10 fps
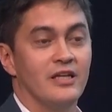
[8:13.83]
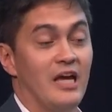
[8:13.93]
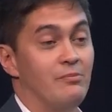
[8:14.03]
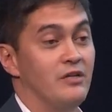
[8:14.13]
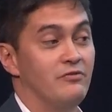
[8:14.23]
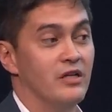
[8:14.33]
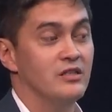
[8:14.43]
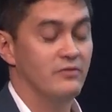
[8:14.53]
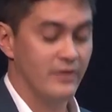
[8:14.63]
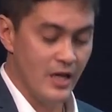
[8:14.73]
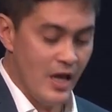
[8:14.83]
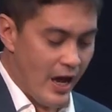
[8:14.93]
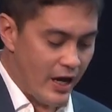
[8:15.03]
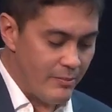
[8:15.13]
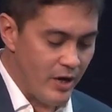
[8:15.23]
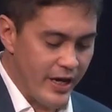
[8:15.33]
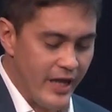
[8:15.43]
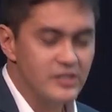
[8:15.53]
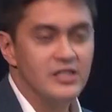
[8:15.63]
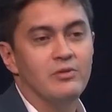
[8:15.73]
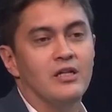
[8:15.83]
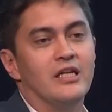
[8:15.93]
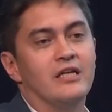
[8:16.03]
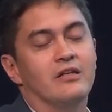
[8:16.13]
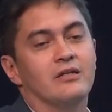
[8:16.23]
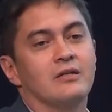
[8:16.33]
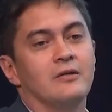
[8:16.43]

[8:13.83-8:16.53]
can be effective. And I might add similarly that